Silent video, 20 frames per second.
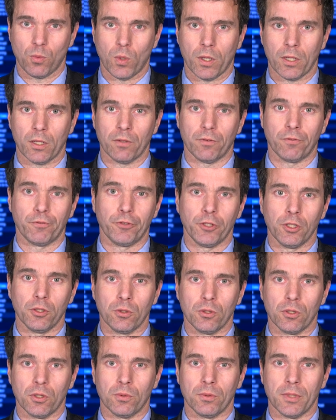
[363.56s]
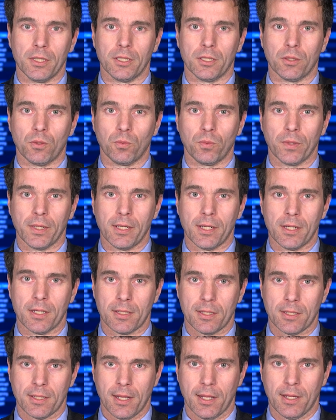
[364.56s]
one of few Norwegian
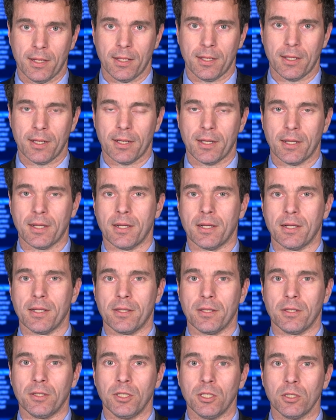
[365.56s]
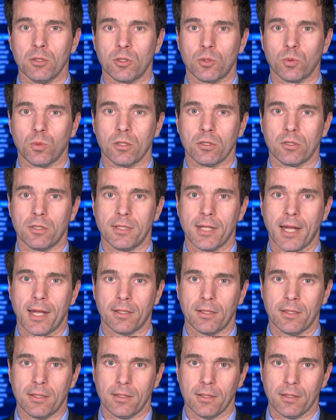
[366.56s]
winners. And the news was
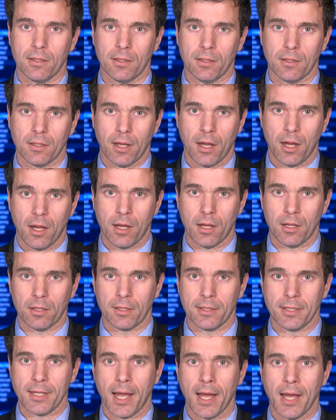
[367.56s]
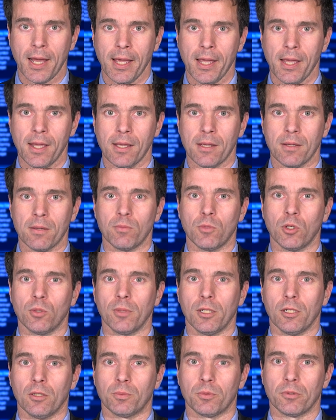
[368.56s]
that the Thai
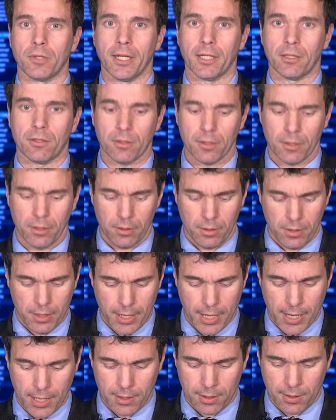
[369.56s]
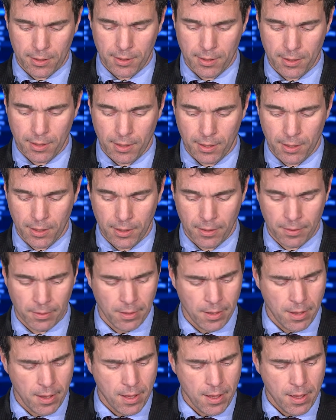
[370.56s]
mobile operator has
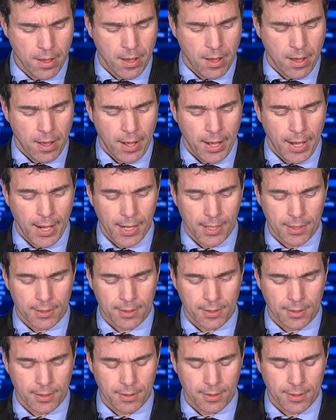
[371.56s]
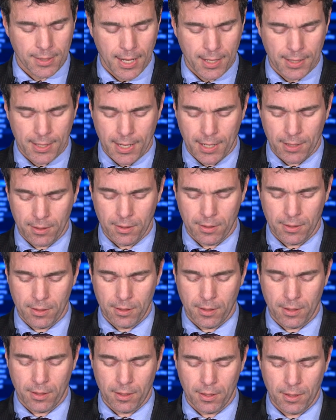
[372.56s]
said that
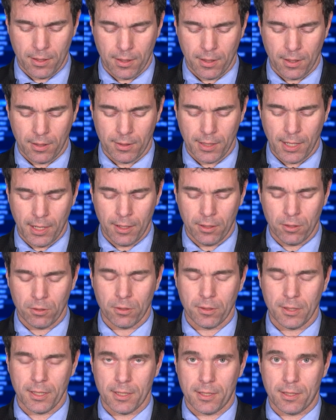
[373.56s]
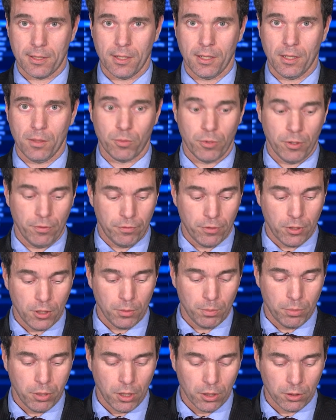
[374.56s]
Telenor is the
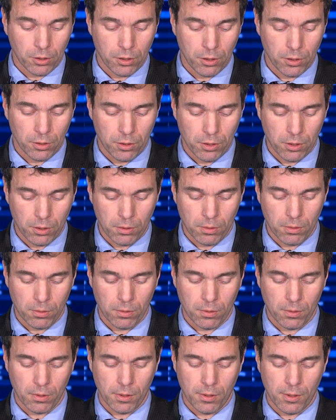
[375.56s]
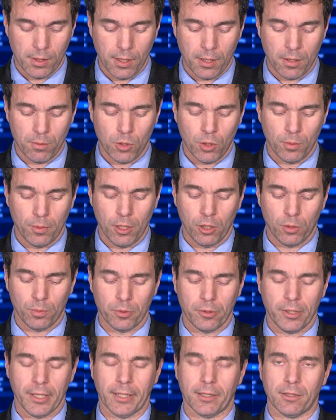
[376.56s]
preferred partner to their mobile
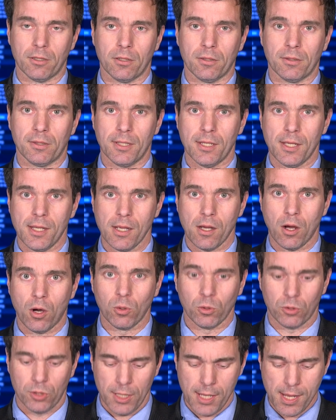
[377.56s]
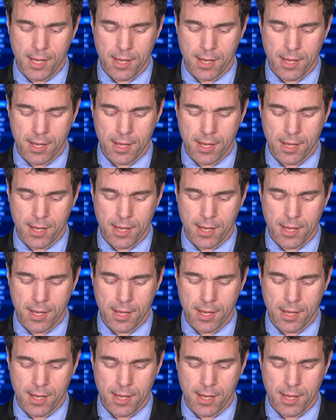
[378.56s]
operator TOT